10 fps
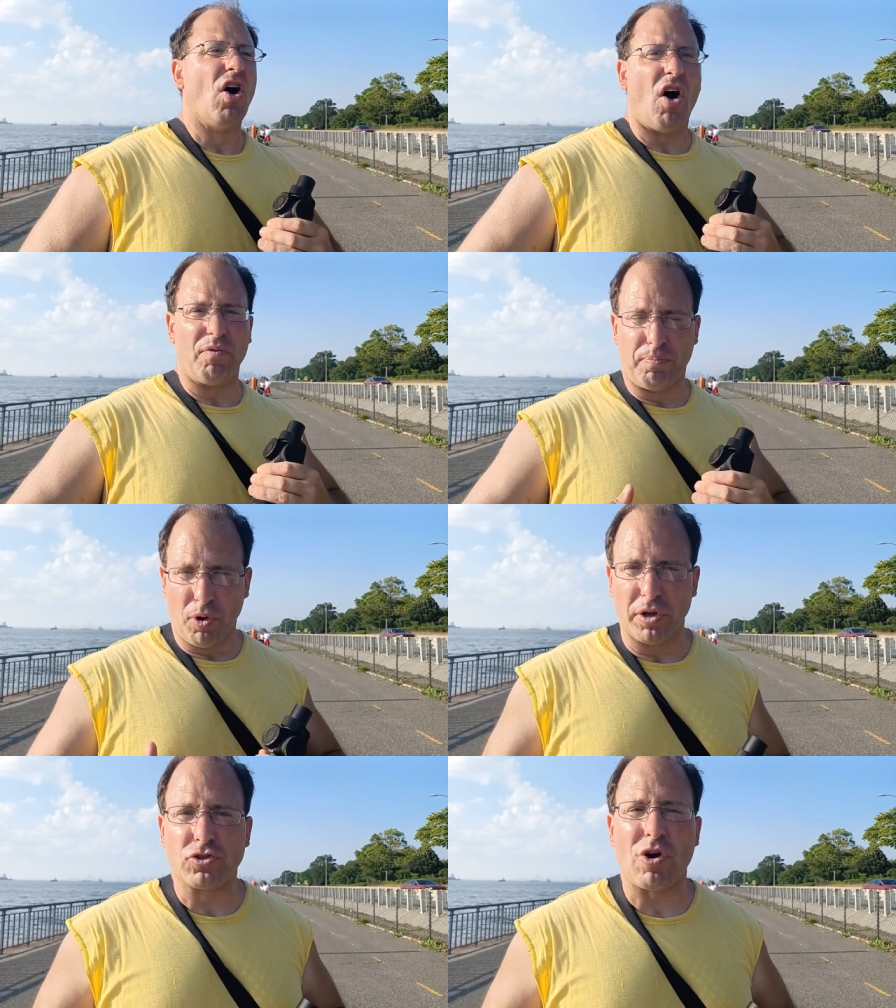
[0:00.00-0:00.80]
of
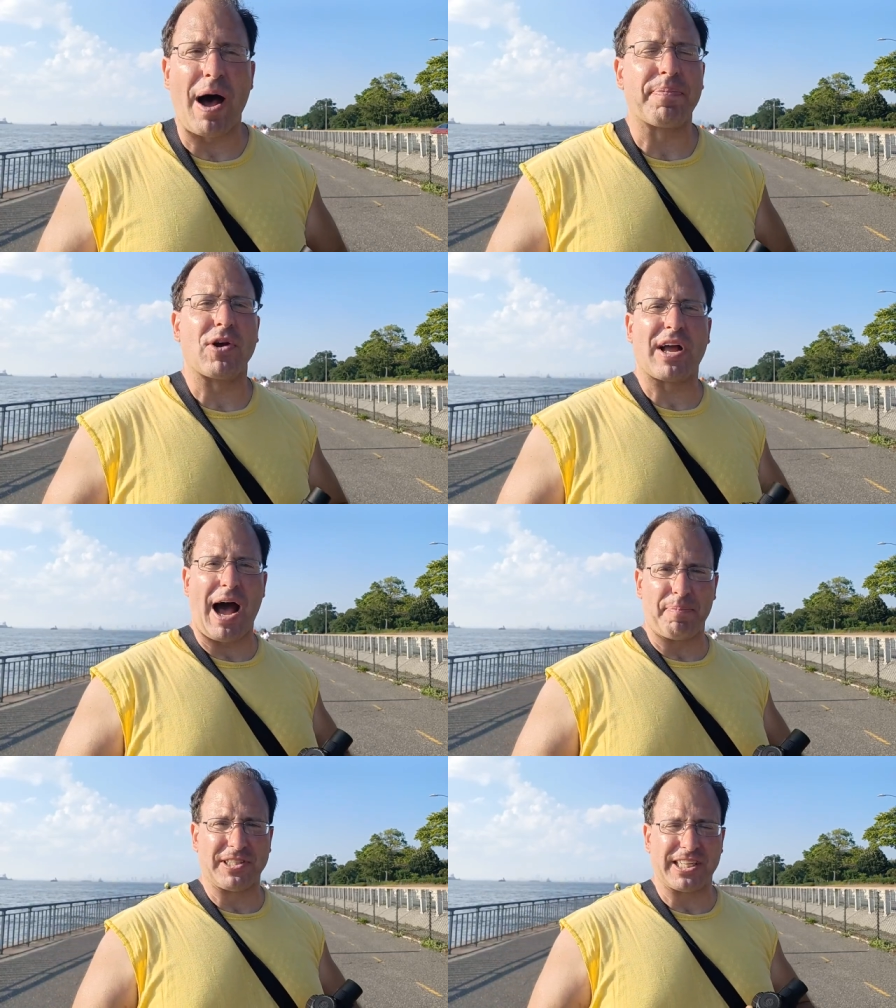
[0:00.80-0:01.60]
bullet drop
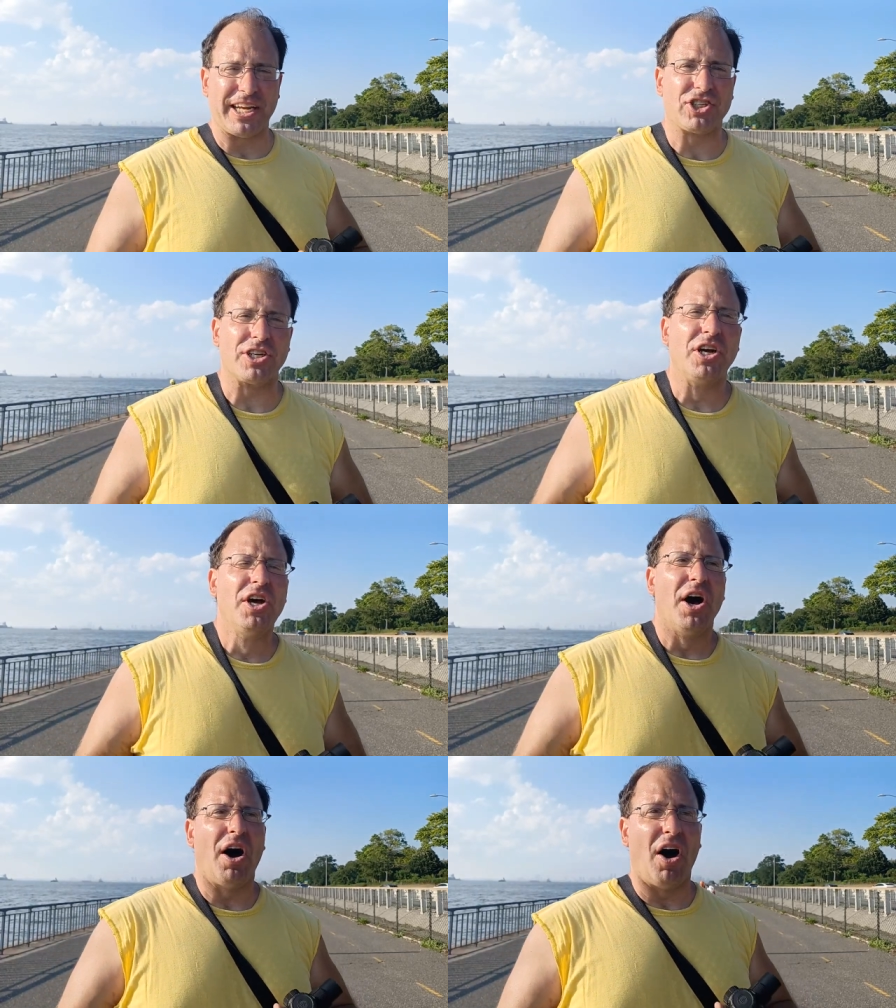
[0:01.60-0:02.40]
compensation,
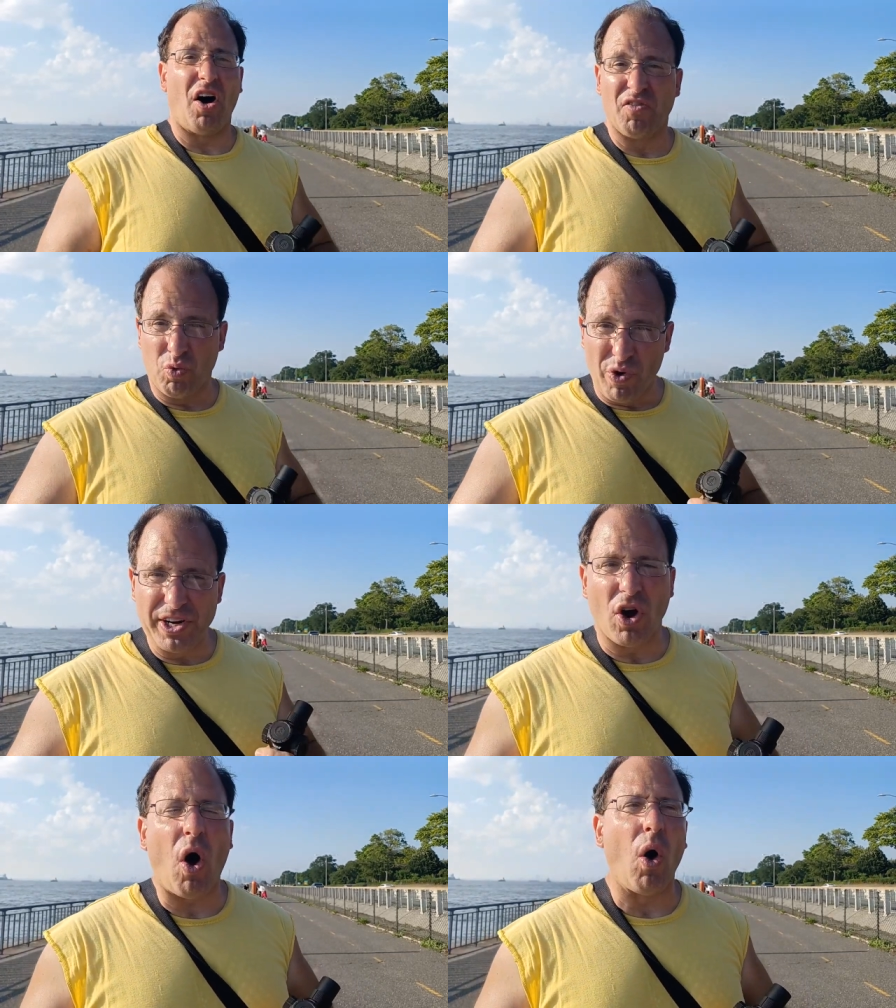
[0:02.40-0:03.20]
of
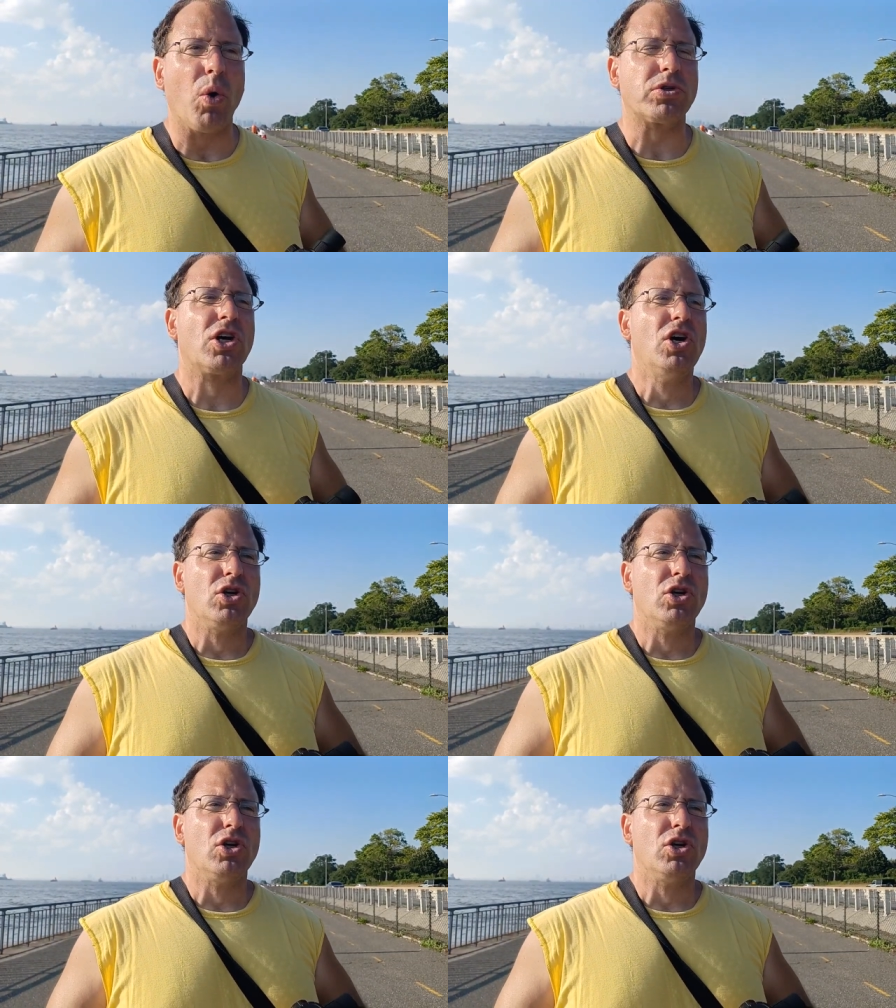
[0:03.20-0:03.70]
wind holds.